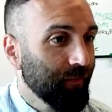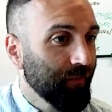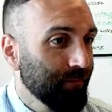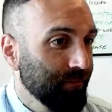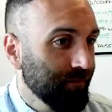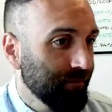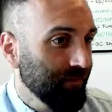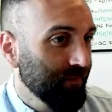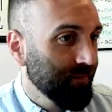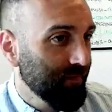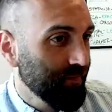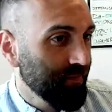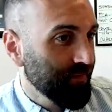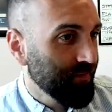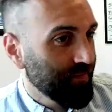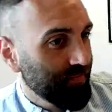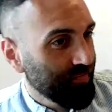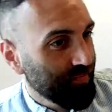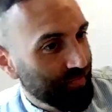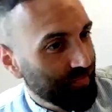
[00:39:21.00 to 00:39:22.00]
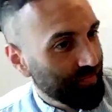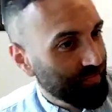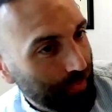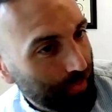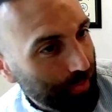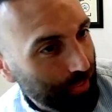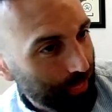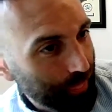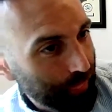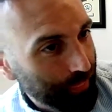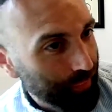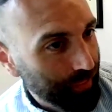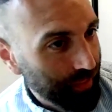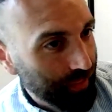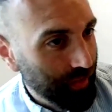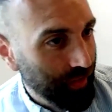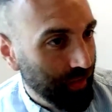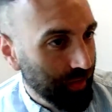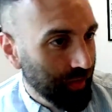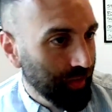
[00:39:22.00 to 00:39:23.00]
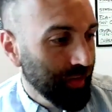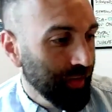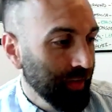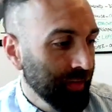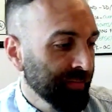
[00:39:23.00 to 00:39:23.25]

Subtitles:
And how much profit share was the